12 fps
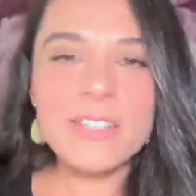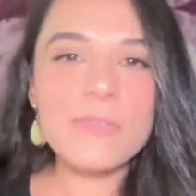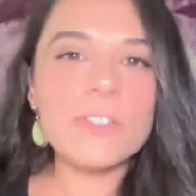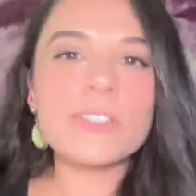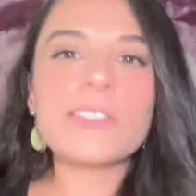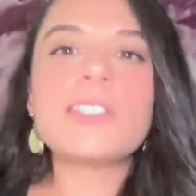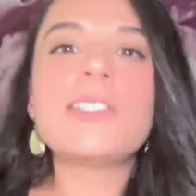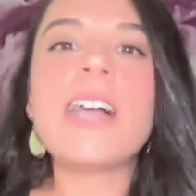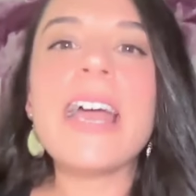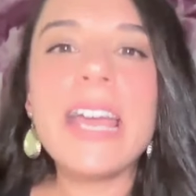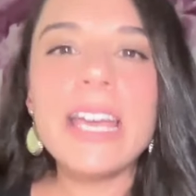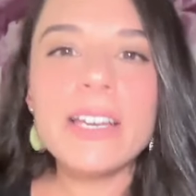to feel
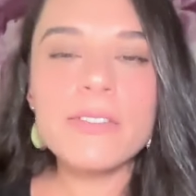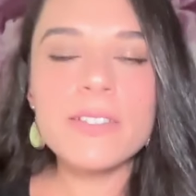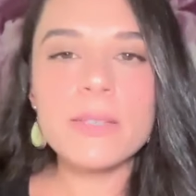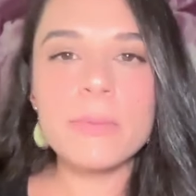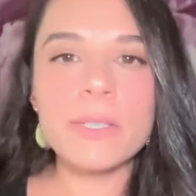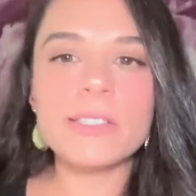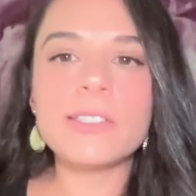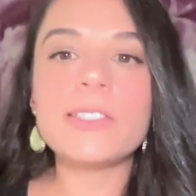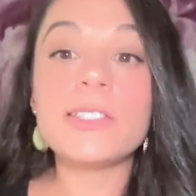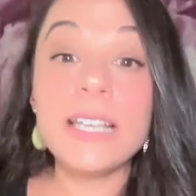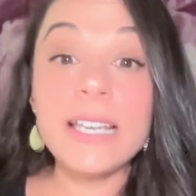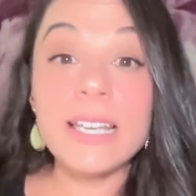safe, to be
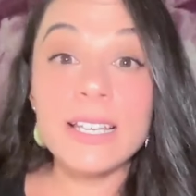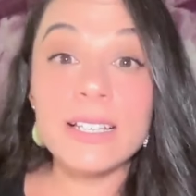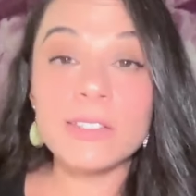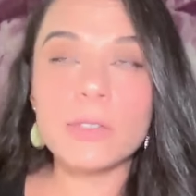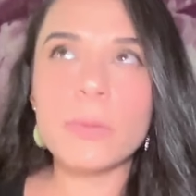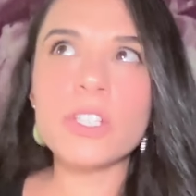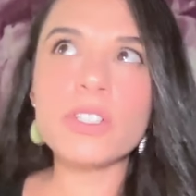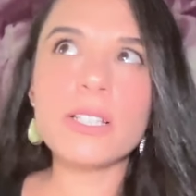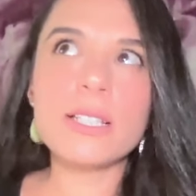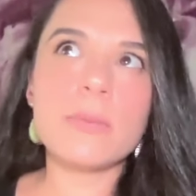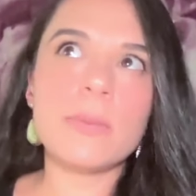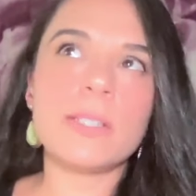seen, especially
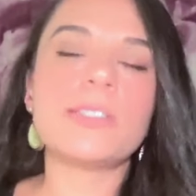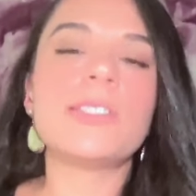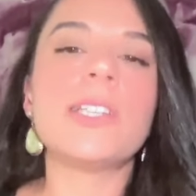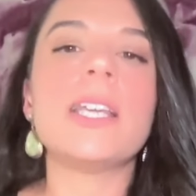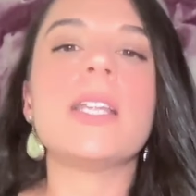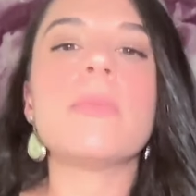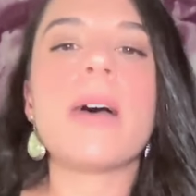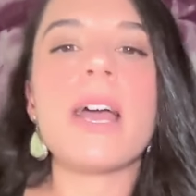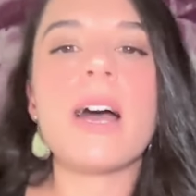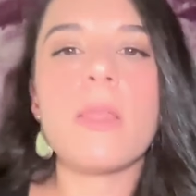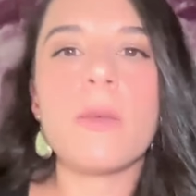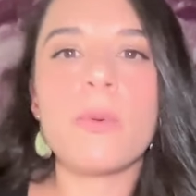to be seen by
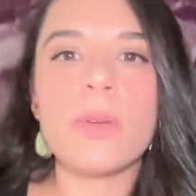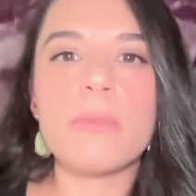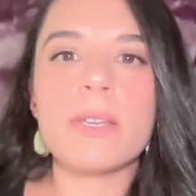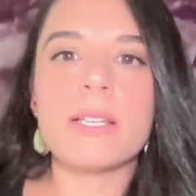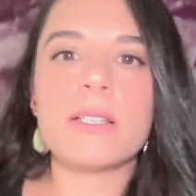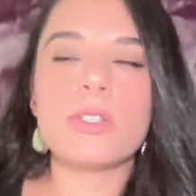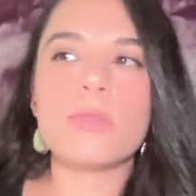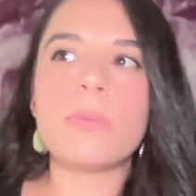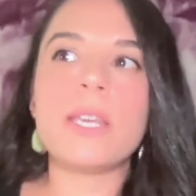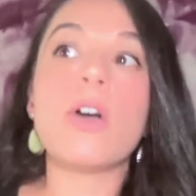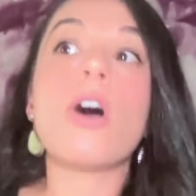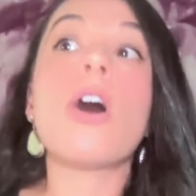other women, to
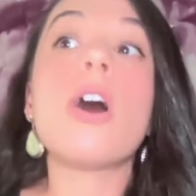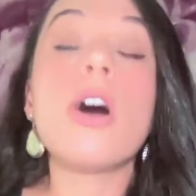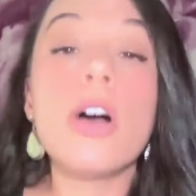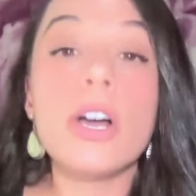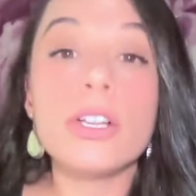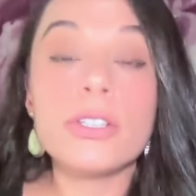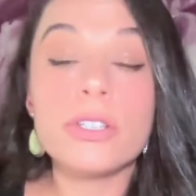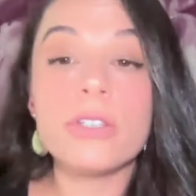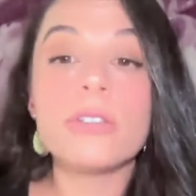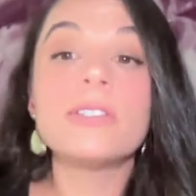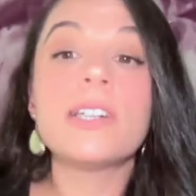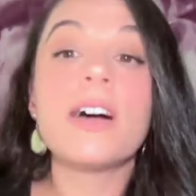be heard, to
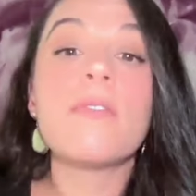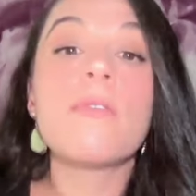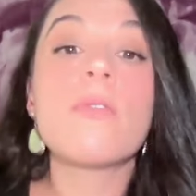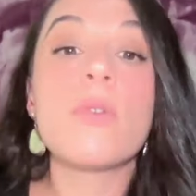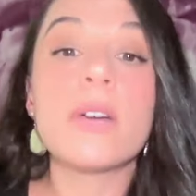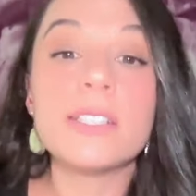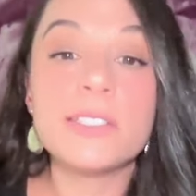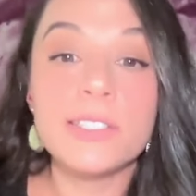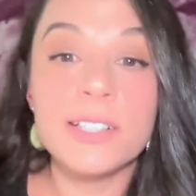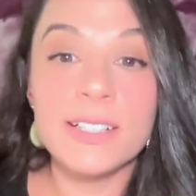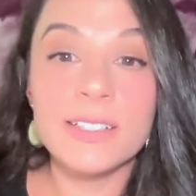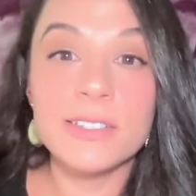use our
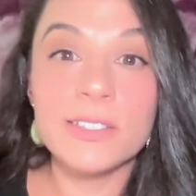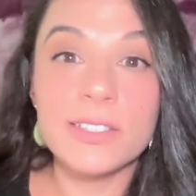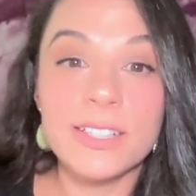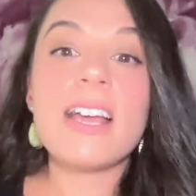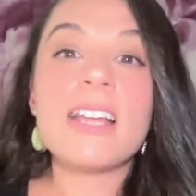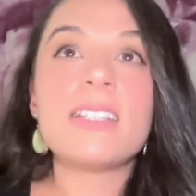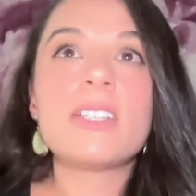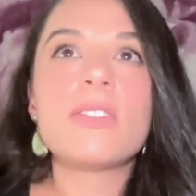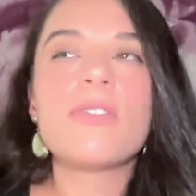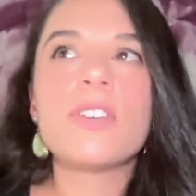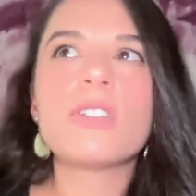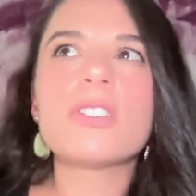voices, and to
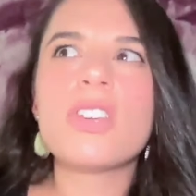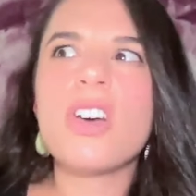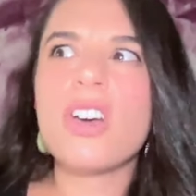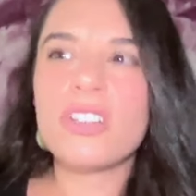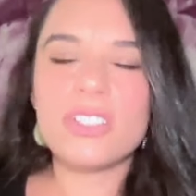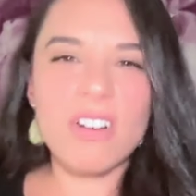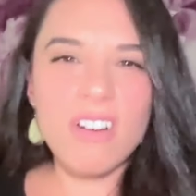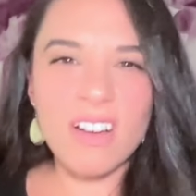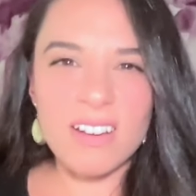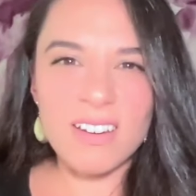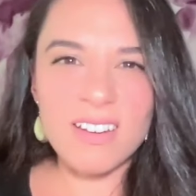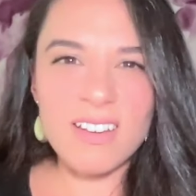feel turned
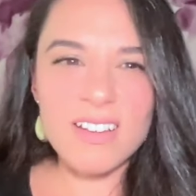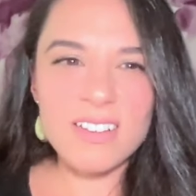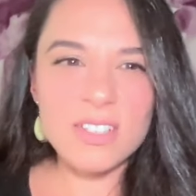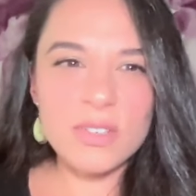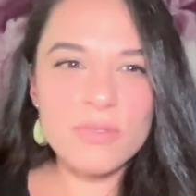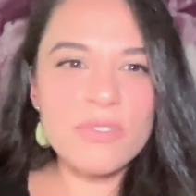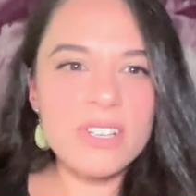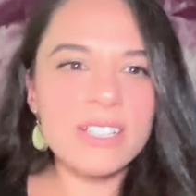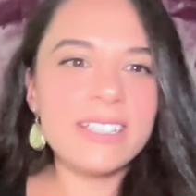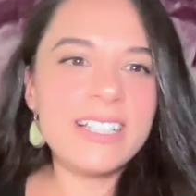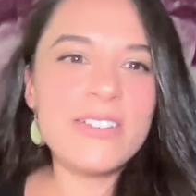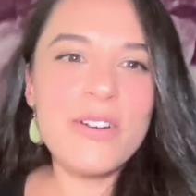on, to
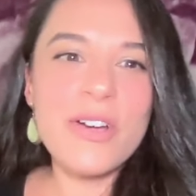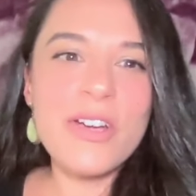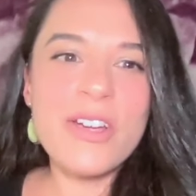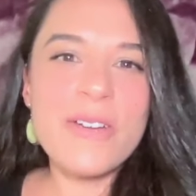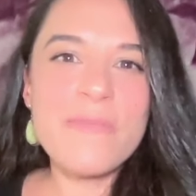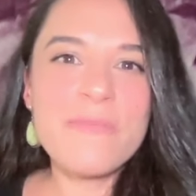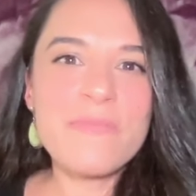really know